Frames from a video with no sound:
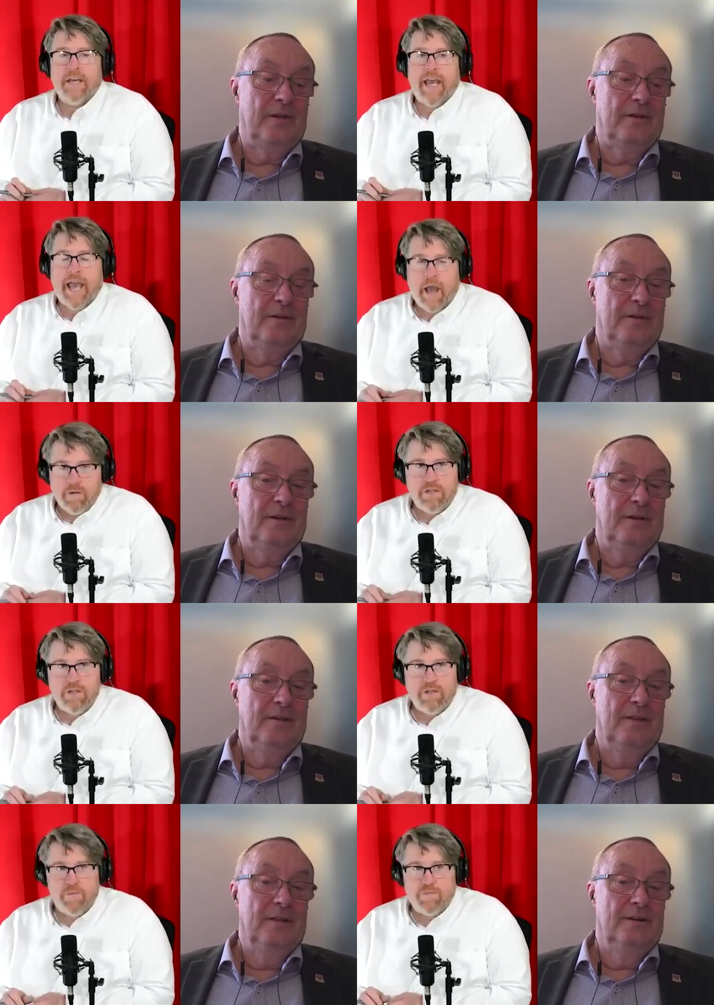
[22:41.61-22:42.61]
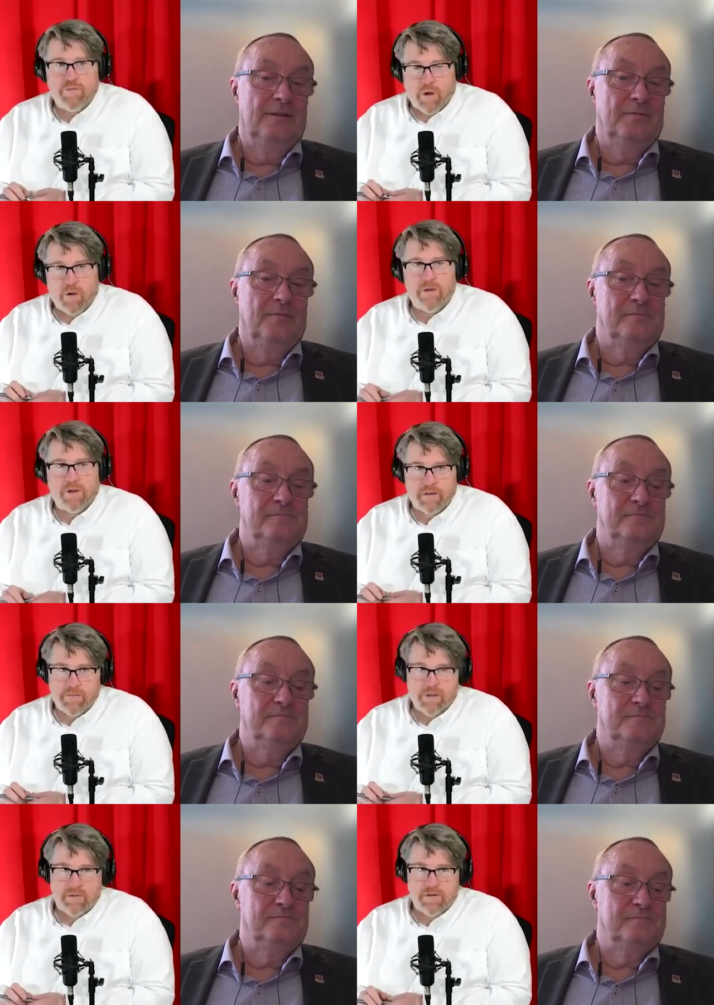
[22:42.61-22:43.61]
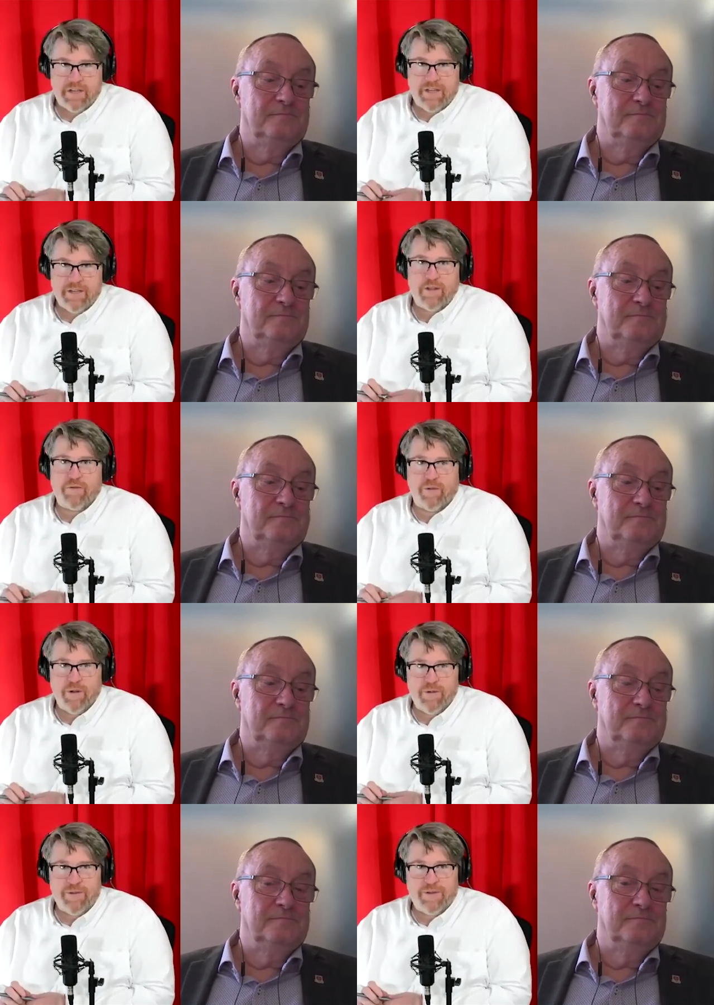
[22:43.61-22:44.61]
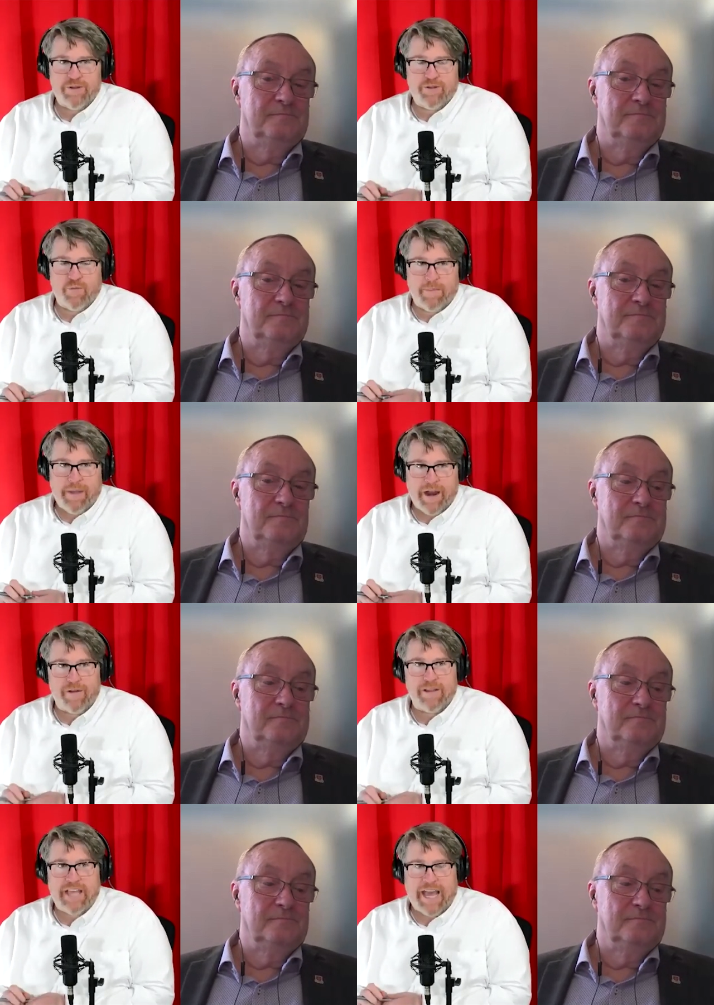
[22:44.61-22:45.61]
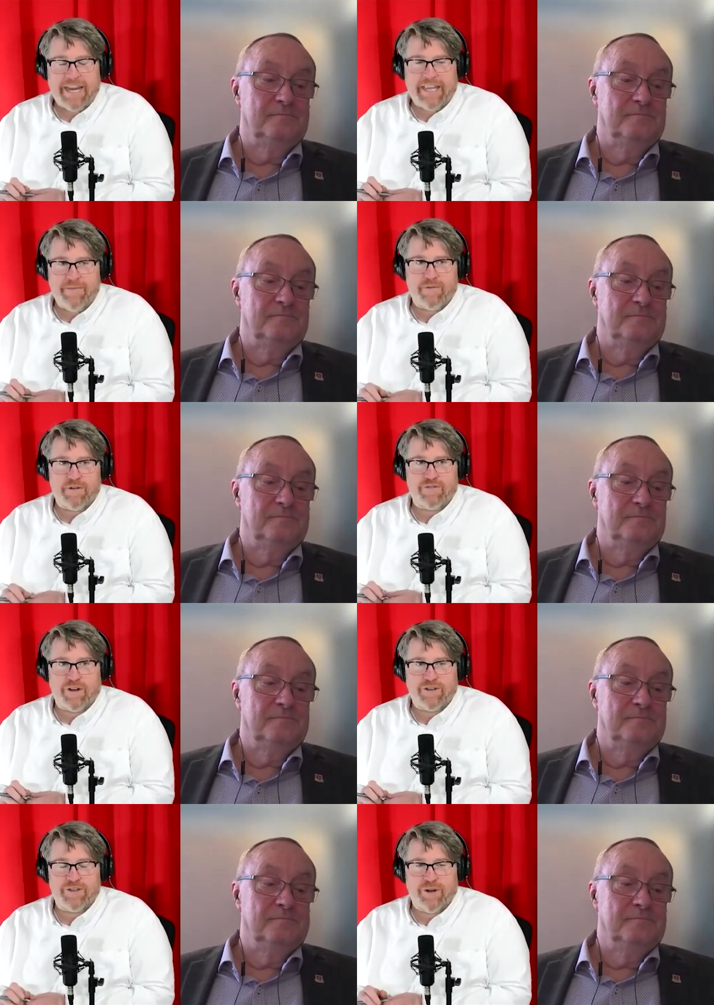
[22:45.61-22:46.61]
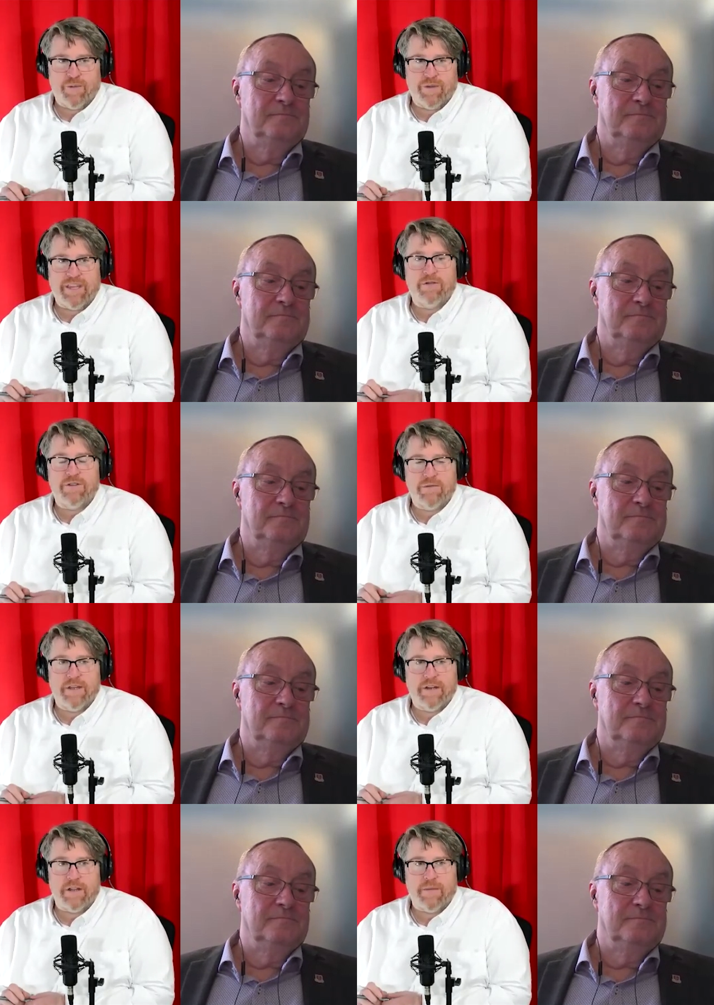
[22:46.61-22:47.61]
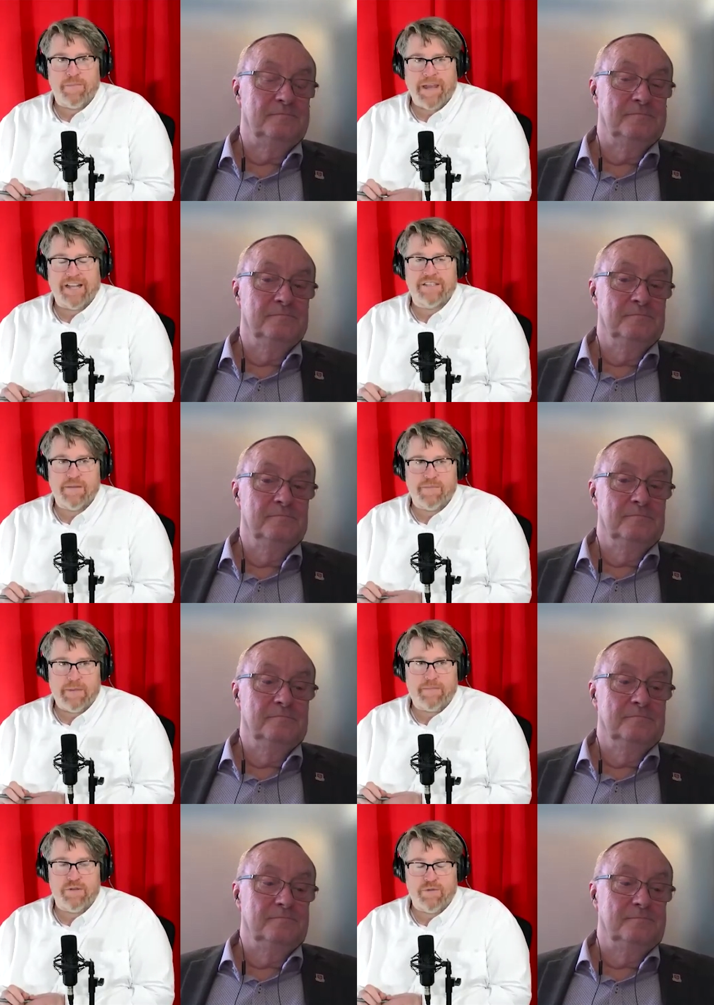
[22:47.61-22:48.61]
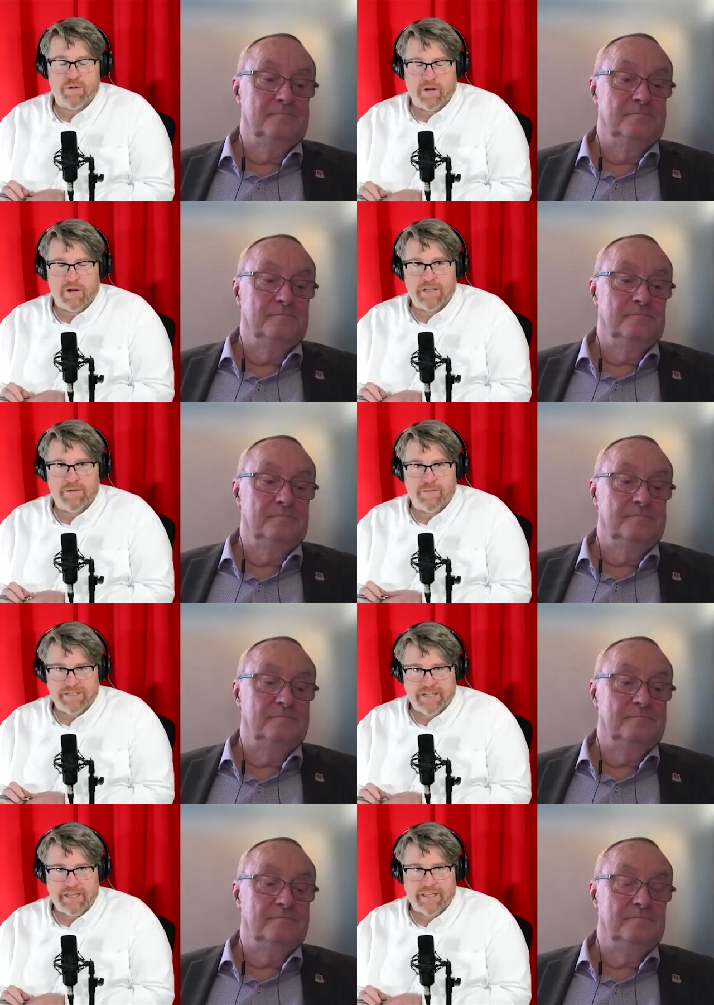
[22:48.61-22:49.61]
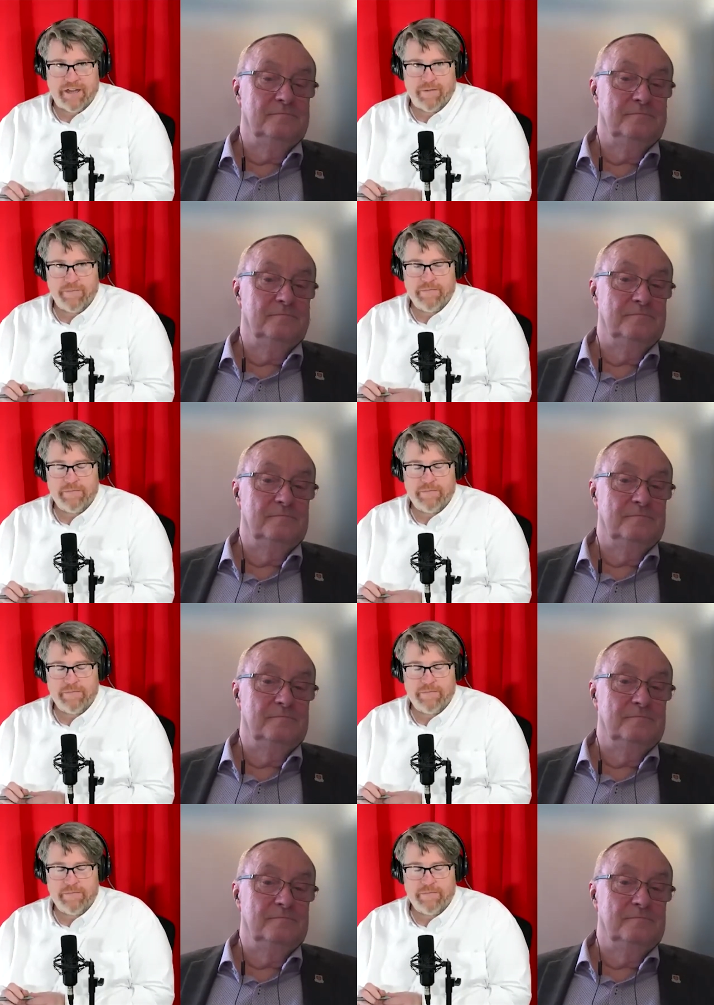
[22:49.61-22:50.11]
Speaker 1: How do you grow your community through repairing that infrastructure without doing it on the backs of the people who currently reside there?